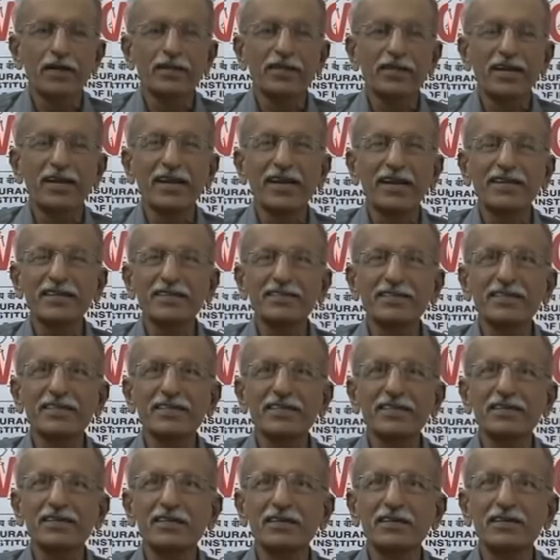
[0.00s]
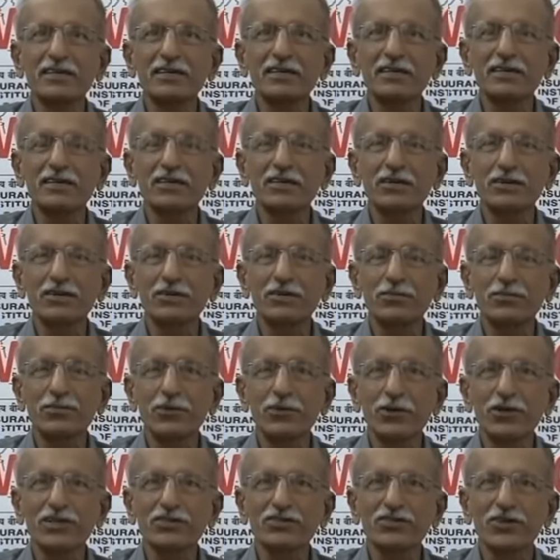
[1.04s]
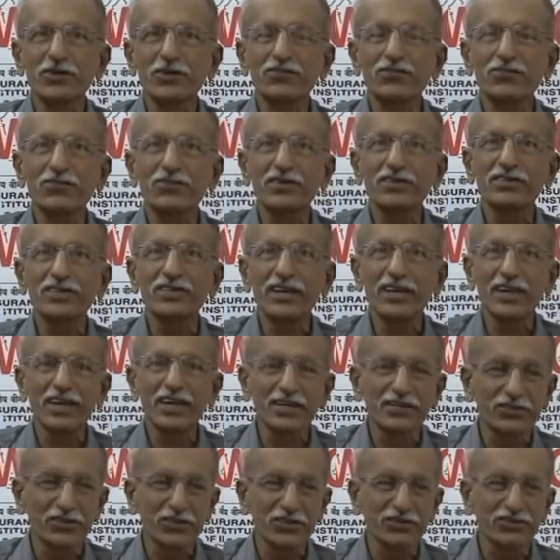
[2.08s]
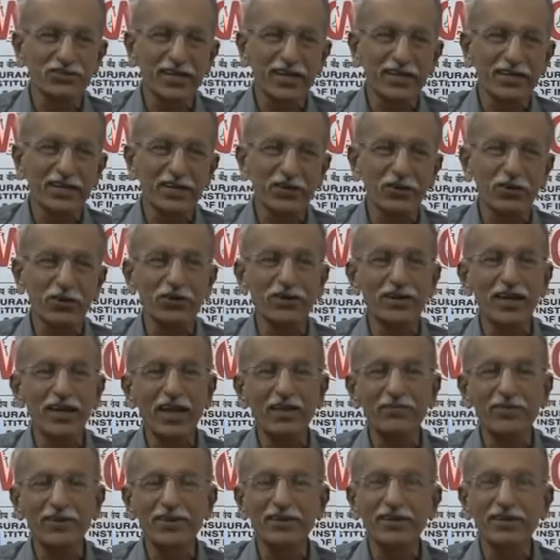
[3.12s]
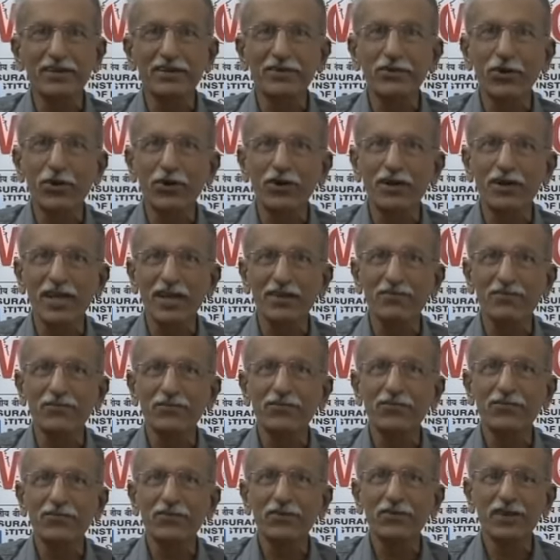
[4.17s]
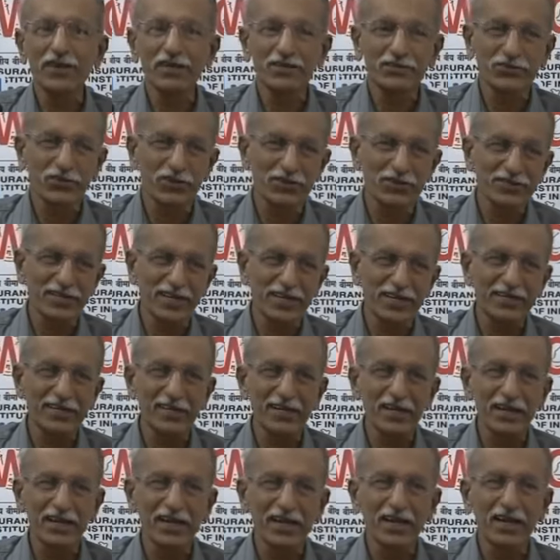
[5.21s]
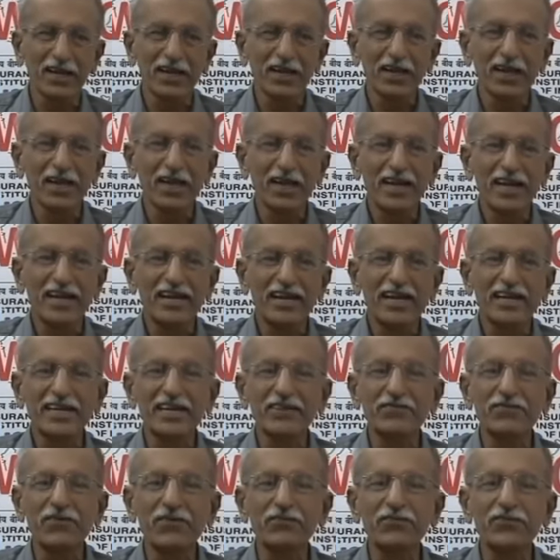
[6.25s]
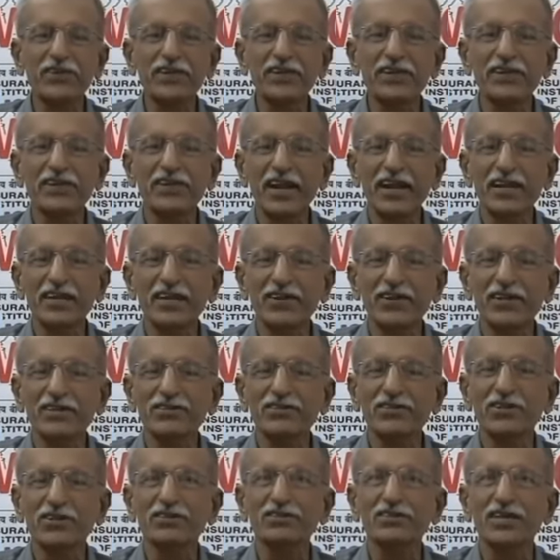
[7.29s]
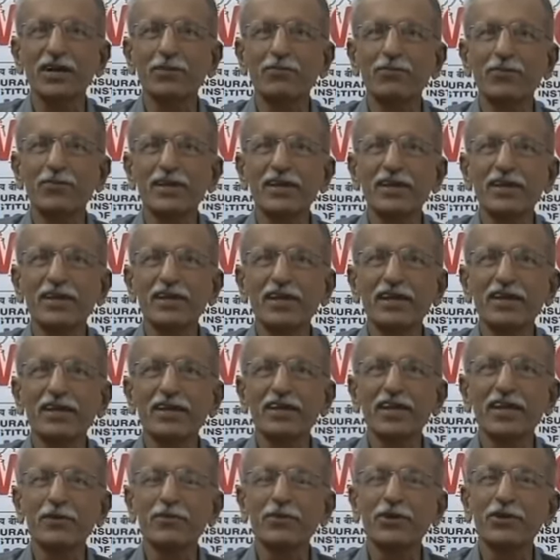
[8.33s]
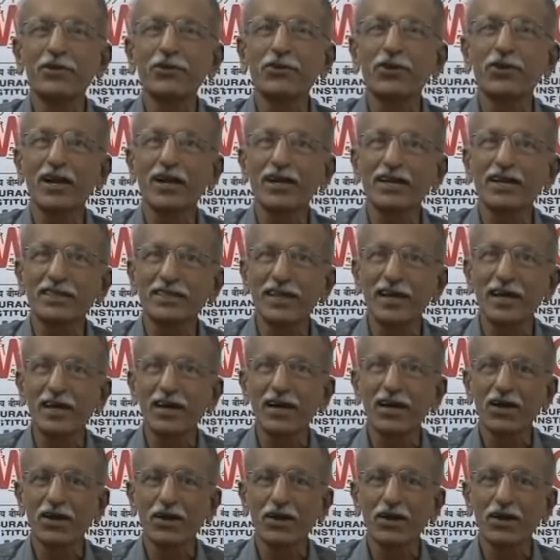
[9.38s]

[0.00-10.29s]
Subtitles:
Then let us see the progress of general insurance sector or non-life insurance sector. In 1850, Triton Insurance Company came into Calcutta,